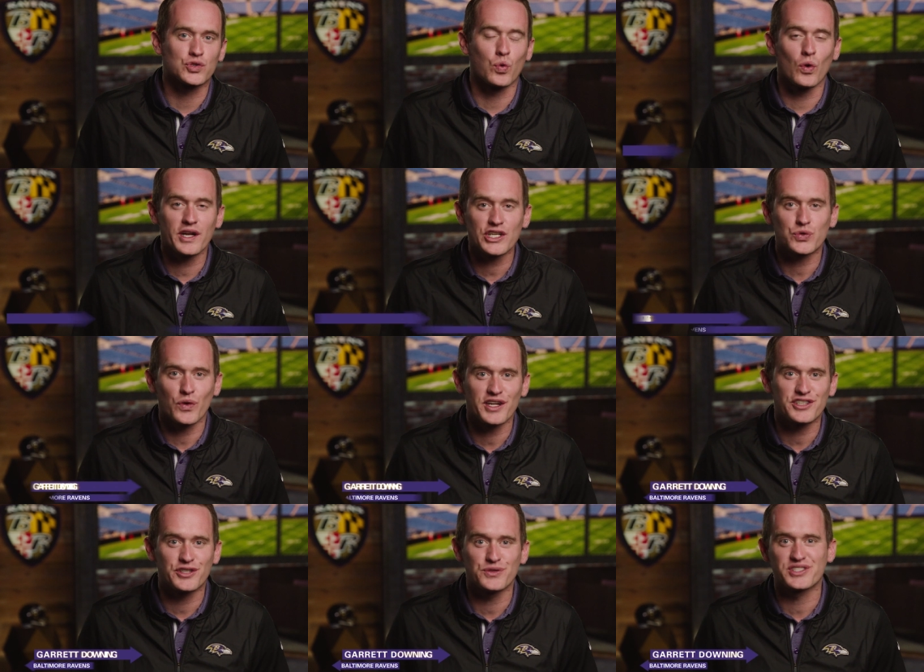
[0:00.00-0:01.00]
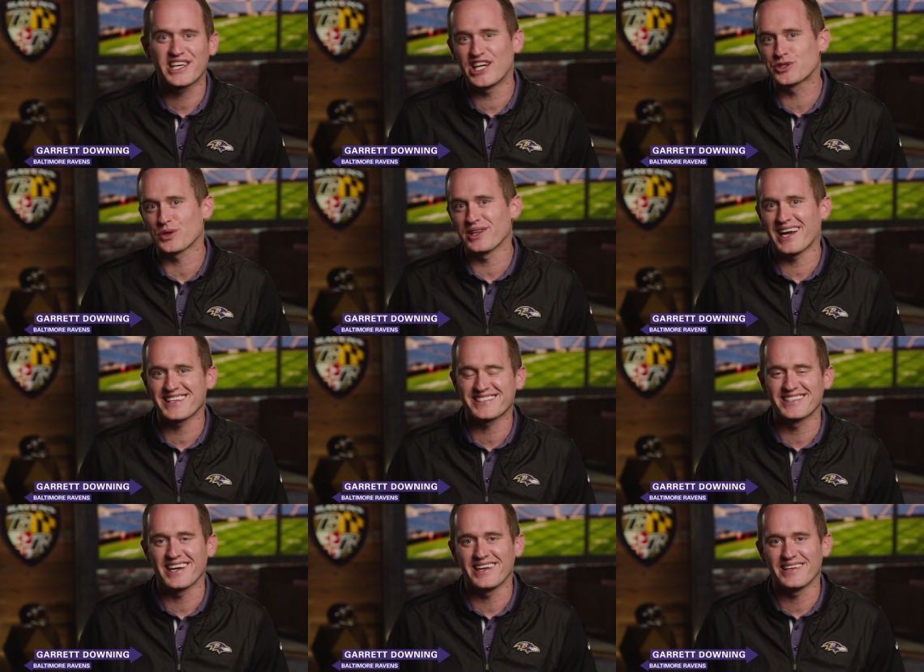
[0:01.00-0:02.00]
2022 schedule last
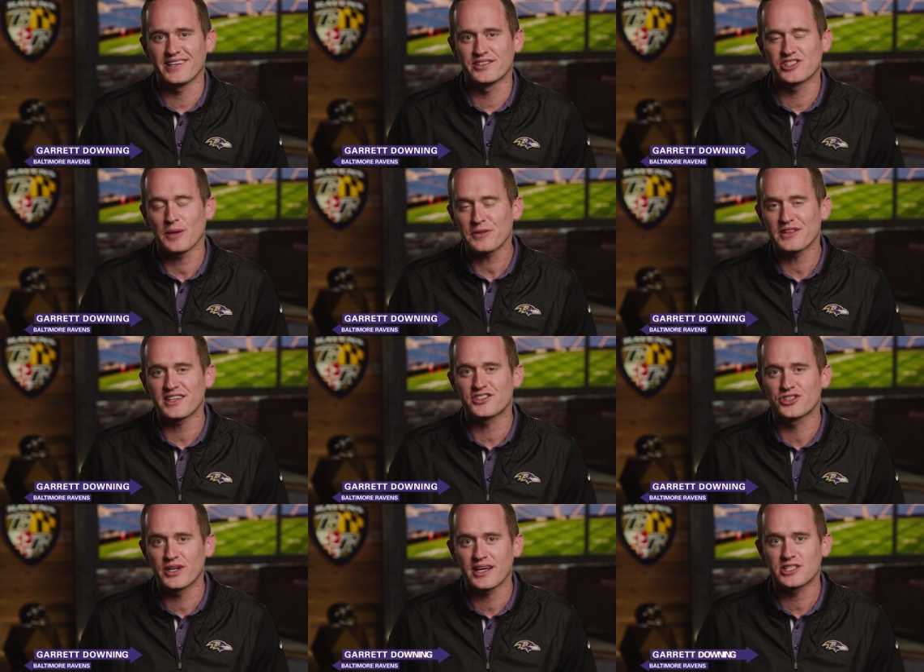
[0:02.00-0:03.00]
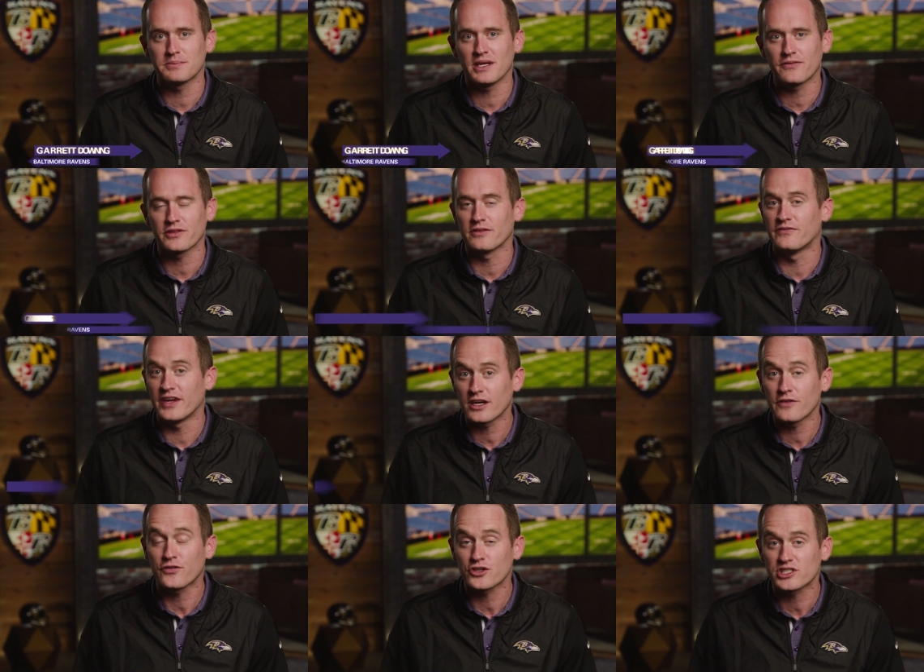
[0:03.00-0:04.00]
night, and something that stood out to me from the
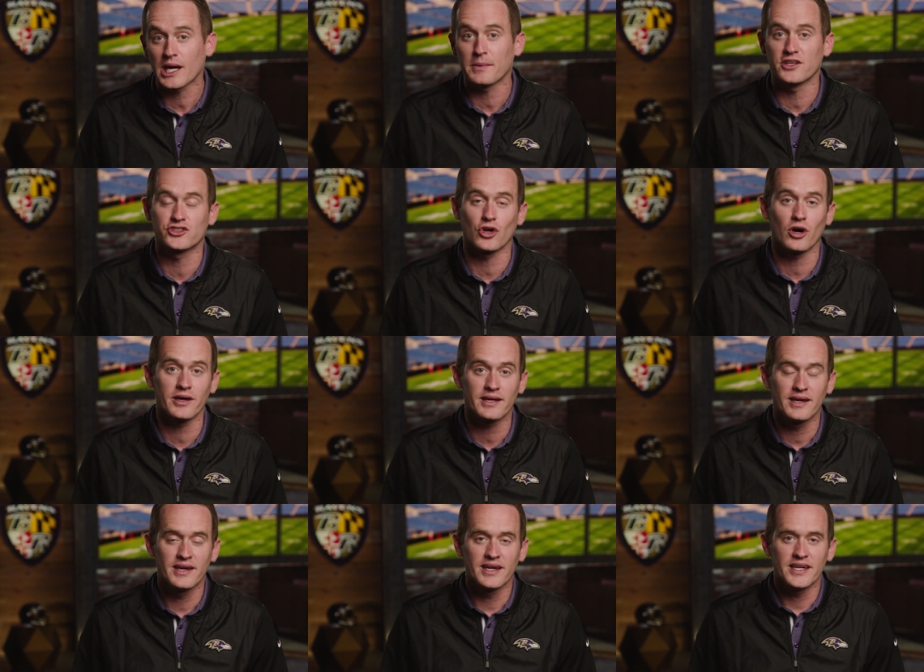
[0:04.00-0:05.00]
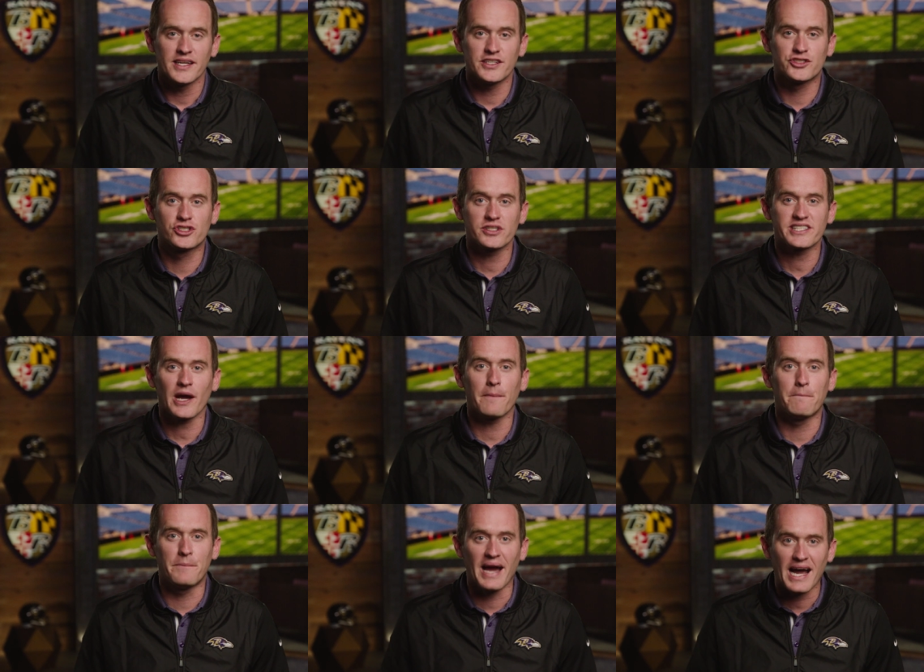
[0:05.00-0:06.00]
very first time I saw it is just how
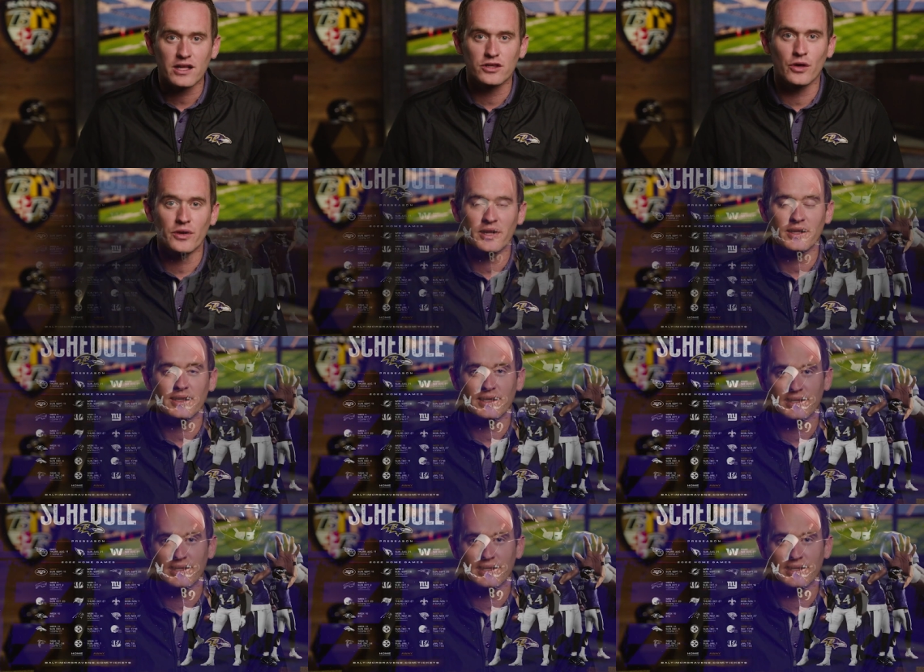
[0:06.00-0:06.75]
backloaded